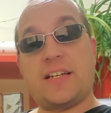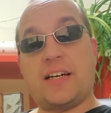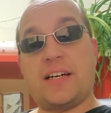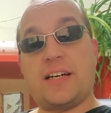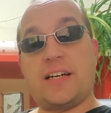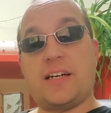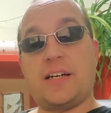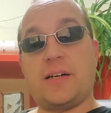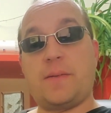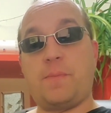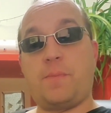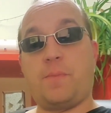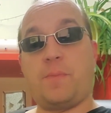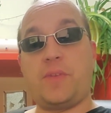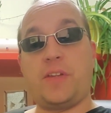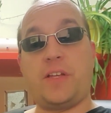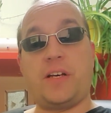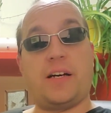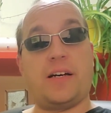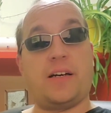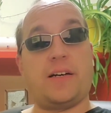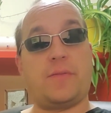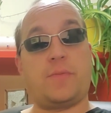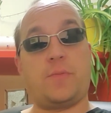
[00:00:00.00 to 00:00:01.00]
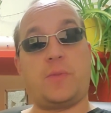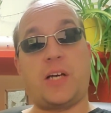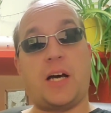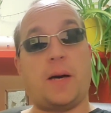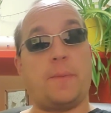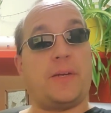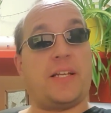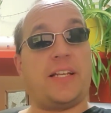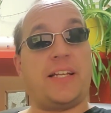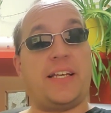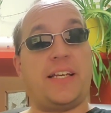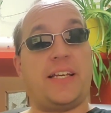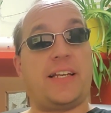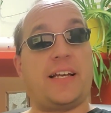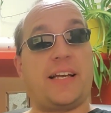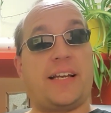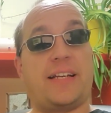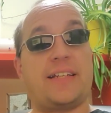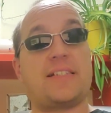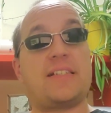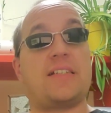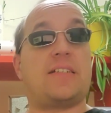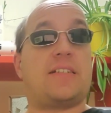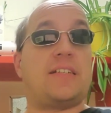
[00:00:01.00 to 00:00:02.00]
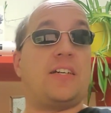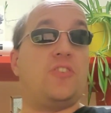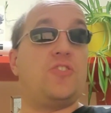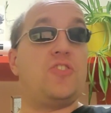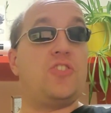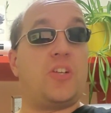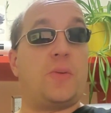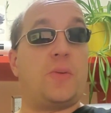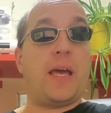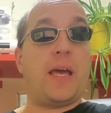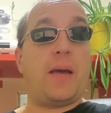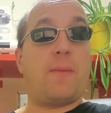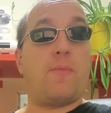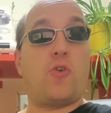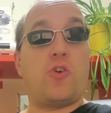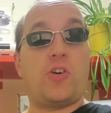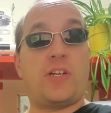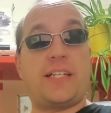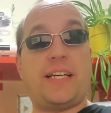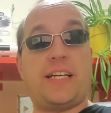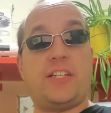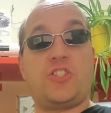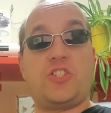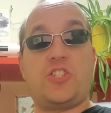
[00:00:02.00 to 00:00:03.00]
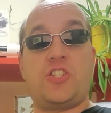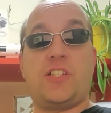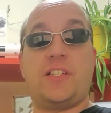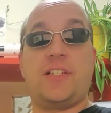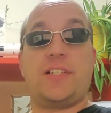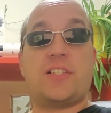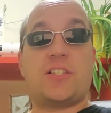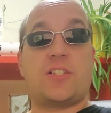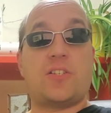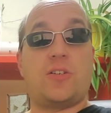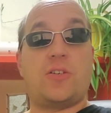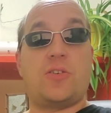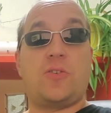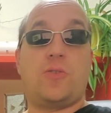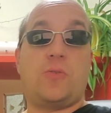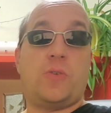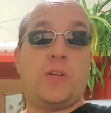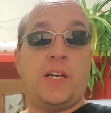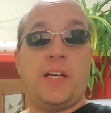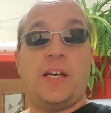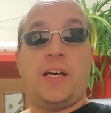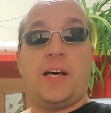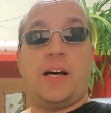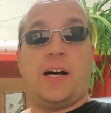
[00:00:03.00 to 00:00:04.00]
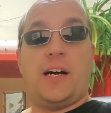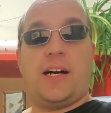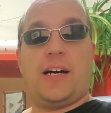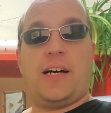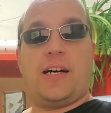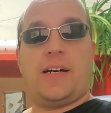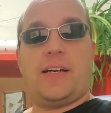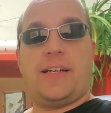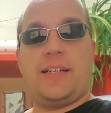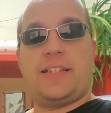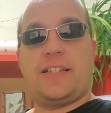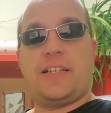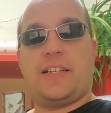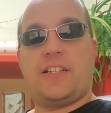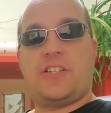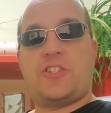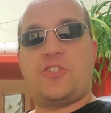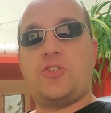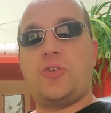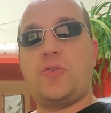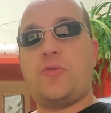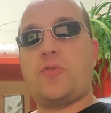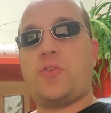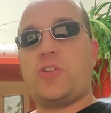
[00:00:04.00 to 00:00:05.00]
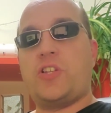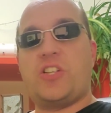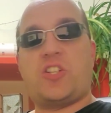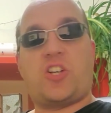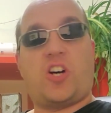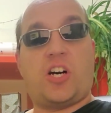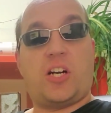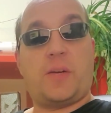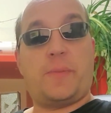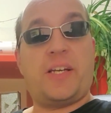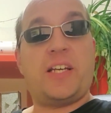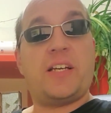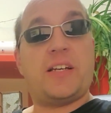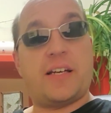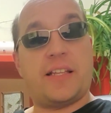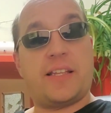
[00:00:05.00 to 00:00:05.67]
Coming in, I guess it tells you more attention. So it's good for the autonomy.